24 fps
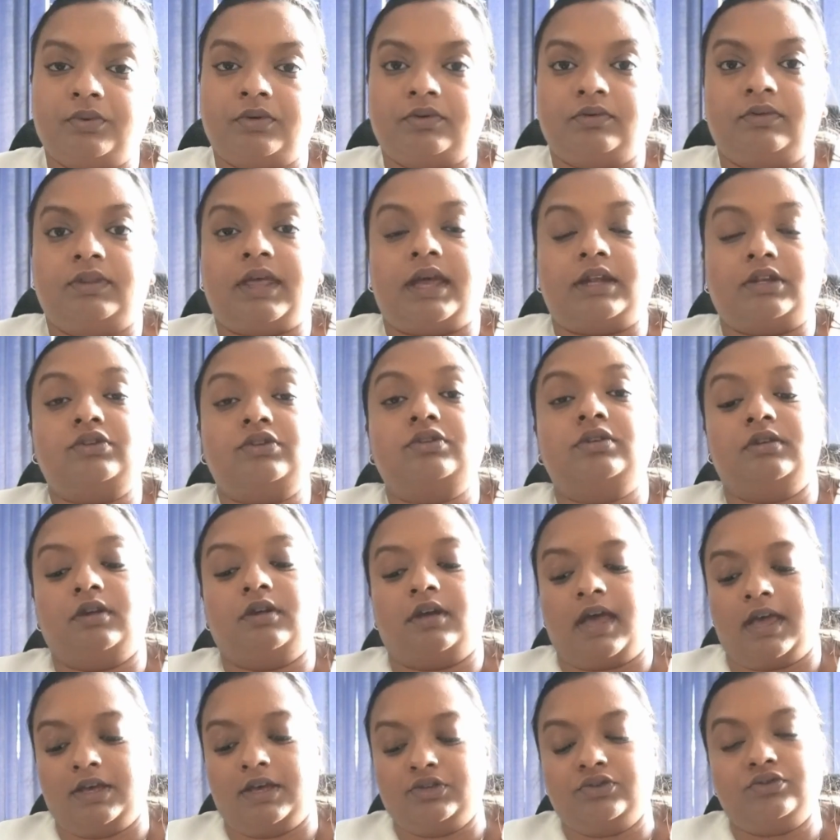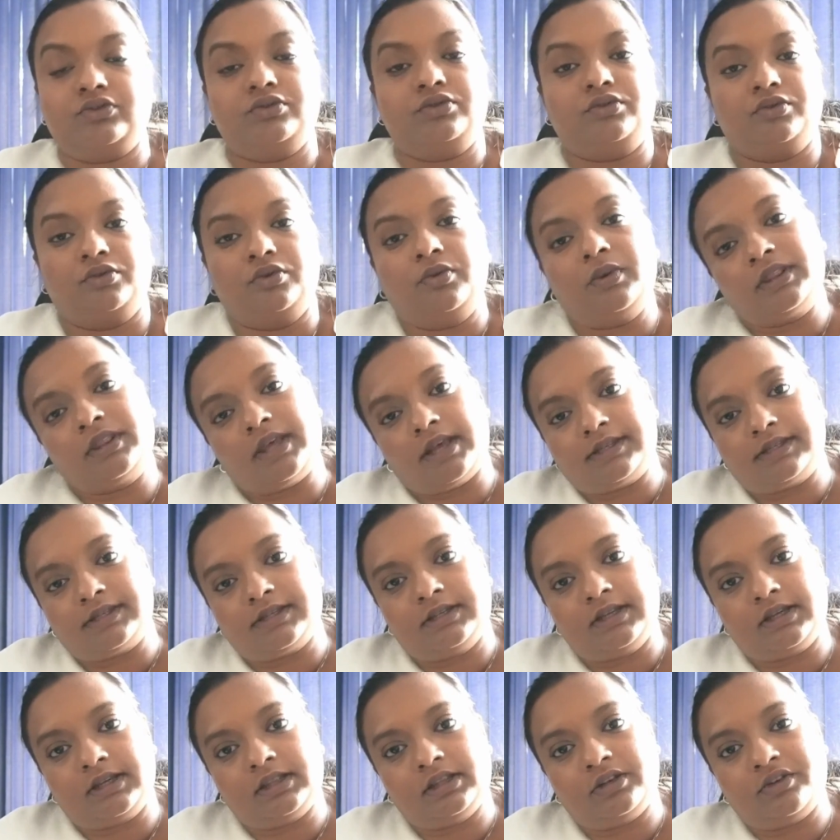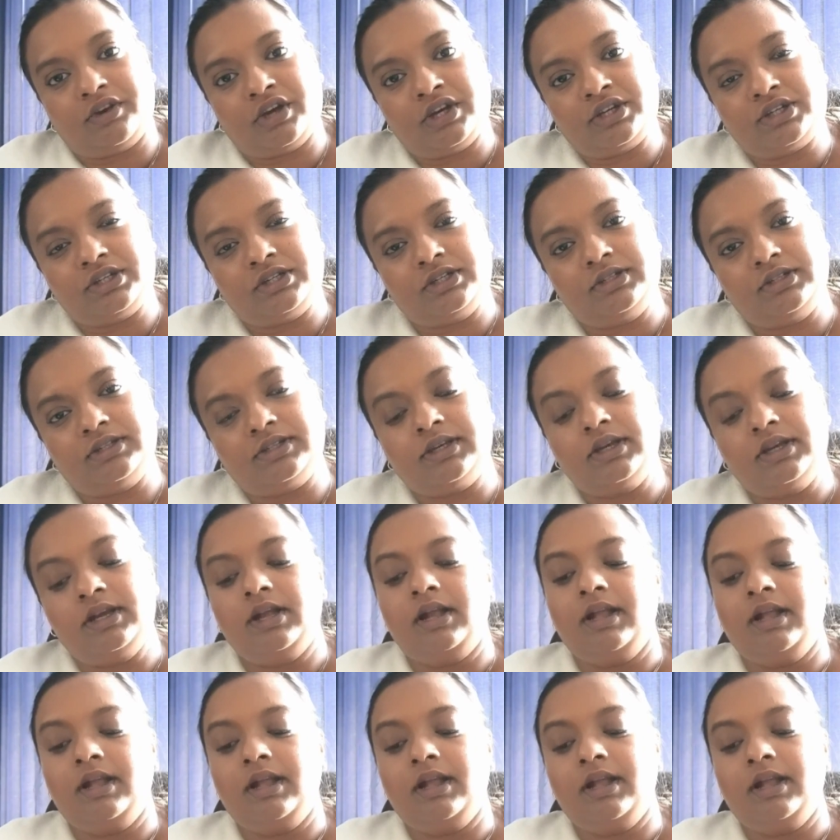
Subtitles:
that has to do with asset declarations,